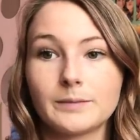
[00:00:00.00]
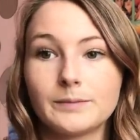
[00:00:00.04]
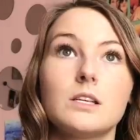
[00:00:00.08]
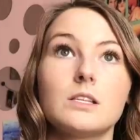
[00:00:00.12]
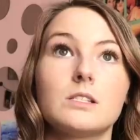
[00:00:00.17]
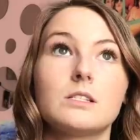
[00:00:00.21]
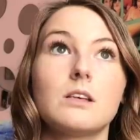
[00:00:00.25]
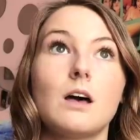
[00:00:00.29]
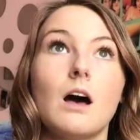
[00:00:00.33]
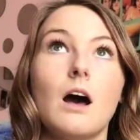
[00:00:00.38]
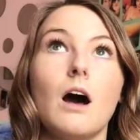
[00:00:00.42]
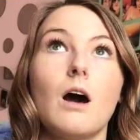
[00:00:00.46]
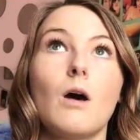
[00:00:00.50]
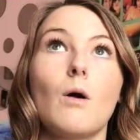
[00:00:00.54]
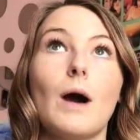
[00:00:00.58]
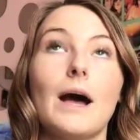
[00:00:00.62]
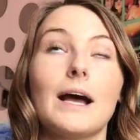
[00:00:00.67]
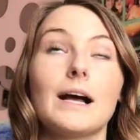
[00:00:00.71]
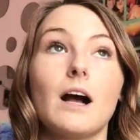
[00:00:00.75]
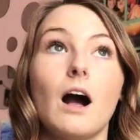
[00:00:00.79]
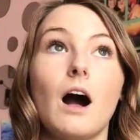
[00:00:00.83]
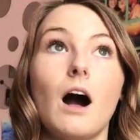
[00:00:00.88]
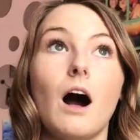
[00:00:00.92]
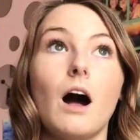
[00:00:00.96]
So
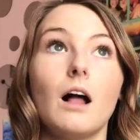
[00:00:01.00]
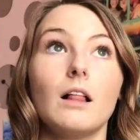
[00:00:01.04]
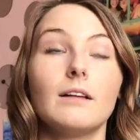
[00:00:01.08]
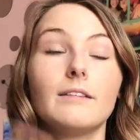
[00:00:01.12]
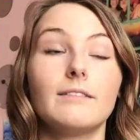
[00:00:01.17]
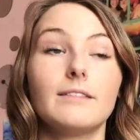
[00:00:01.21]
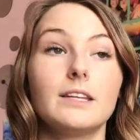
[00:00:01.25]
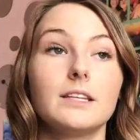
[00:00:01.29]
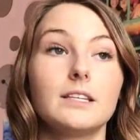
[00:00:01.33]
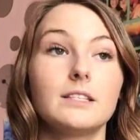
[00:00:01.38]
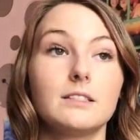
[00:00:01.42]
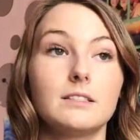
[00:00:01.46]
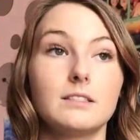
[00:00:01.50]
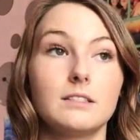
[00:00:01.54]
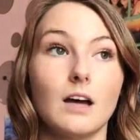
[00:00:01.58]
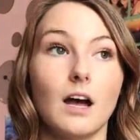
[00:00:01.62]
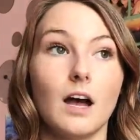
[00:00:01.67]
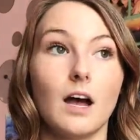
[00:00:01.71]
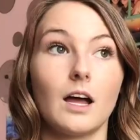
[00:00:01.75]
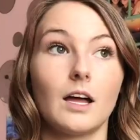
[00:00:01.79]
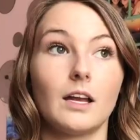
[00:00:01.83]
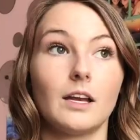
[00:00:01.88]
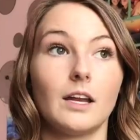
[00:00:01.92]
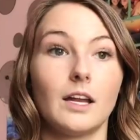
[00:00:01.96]
I got all of this
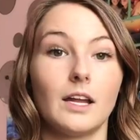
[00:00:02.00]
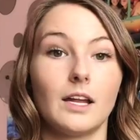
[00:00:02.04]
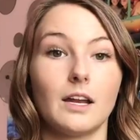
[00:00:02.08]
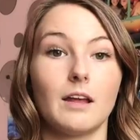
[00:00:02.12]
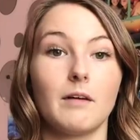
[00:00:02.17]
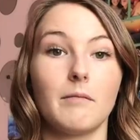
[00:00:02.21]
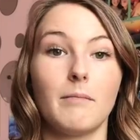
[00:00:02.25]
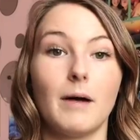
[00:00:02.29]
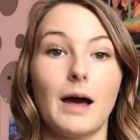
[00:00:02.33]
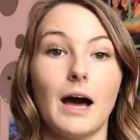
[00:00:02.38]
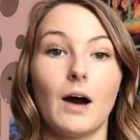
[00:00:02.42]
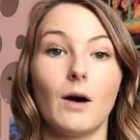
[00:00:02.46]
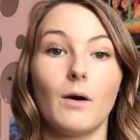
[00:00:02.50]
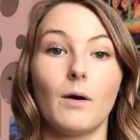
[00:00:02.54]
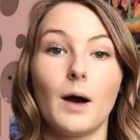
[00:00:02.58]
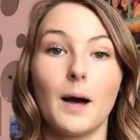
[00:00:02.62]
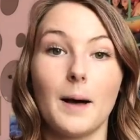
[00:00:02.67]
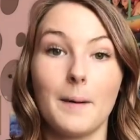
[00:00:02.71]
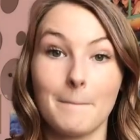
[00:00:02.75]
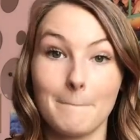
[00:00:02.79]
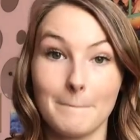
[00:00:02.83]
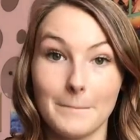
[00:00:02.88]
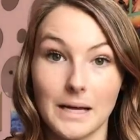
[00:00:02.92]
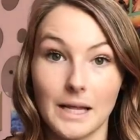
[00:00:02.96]
done in about
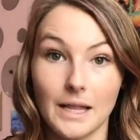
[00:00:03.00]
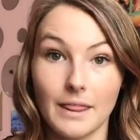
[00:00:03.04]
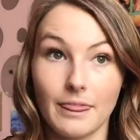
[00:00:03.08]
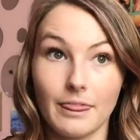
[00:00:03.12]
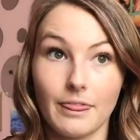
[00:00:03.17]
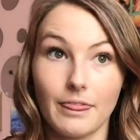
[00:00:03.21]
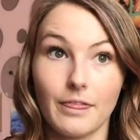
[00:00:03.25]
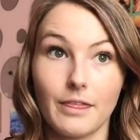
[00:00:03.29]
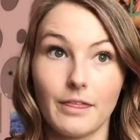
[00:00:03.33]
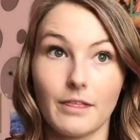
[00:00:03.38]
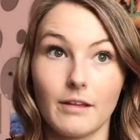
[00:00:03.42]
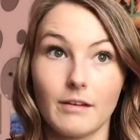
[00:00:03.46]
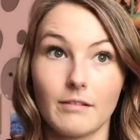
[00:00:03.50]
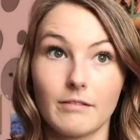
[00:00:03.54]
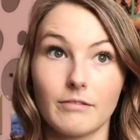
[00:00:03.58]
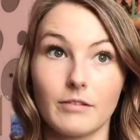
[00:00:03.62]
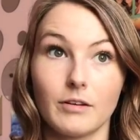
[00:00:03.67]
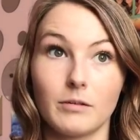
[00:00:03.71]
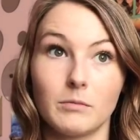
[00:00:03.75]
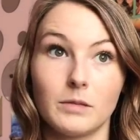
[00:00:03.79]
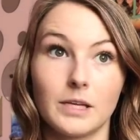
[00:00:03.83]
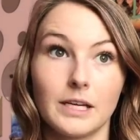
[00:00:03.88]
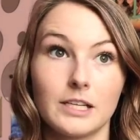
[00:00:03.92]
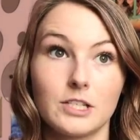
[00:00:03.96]
a month,
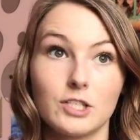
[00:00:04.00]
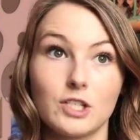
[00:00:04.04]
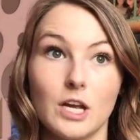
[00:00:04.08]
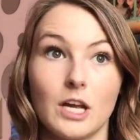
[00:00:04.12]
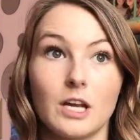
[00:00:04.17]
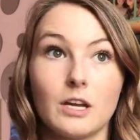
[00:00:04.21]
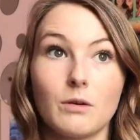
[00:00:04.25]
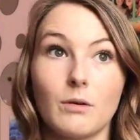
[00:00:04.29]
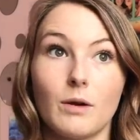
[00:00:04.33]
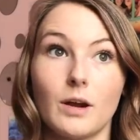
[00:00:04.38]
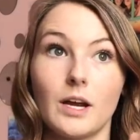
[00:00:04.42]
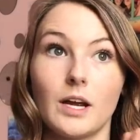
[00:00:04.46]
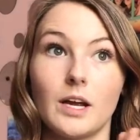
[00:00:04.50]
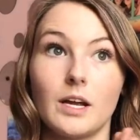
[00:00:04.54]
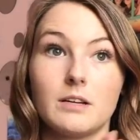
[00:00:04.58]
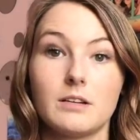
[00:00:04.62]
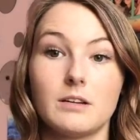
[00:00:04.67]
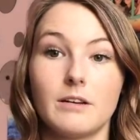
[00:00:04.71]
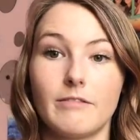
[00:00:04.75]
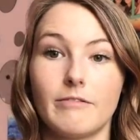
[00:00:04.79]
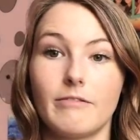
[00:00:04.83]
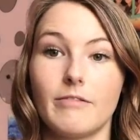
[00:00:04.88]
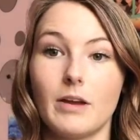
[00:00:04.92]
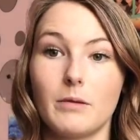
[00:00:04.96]
from like January
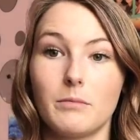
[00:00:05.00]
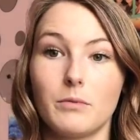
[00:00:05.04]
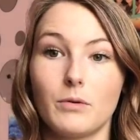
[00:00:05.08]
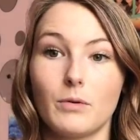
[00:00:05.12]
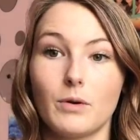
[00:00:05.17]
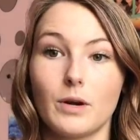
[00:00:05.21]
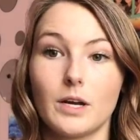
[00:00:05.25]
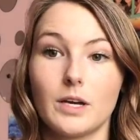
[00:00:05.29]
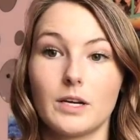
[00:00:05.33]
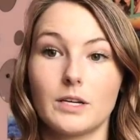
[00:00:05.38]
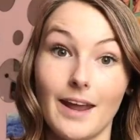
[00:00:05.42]
to February.